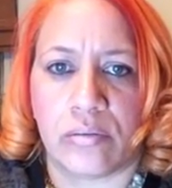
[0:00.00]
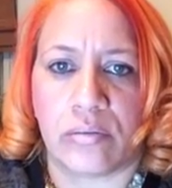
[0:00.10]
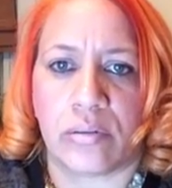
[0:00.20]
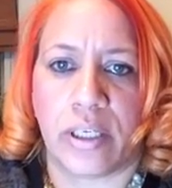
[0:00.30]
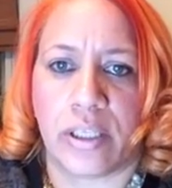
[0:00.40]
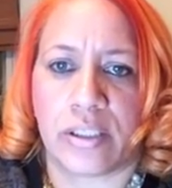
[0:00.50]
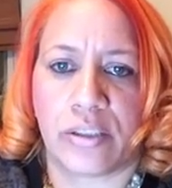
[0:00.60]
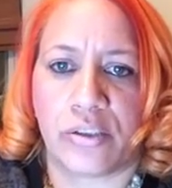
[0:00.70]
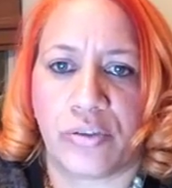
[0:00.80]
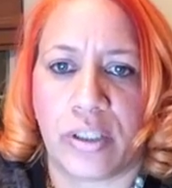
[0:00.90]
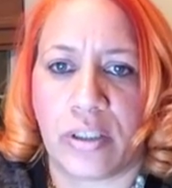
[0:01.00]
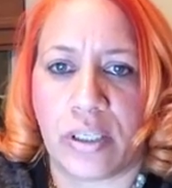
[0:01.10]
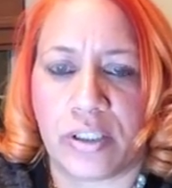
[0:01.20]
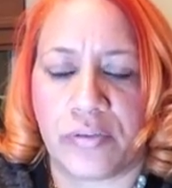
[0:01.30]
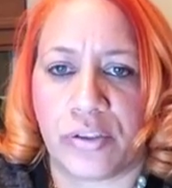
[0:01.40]
Yes, Katrina,
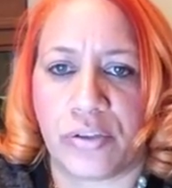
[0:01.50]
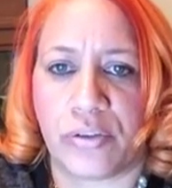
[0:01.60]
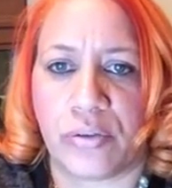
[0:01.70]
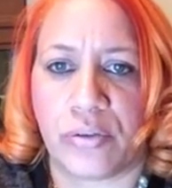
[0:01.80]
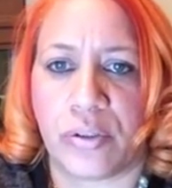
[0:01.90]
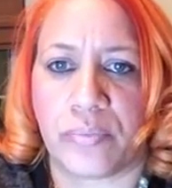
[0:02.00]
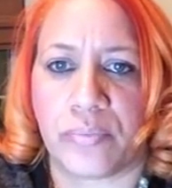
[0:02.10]
that's for sure.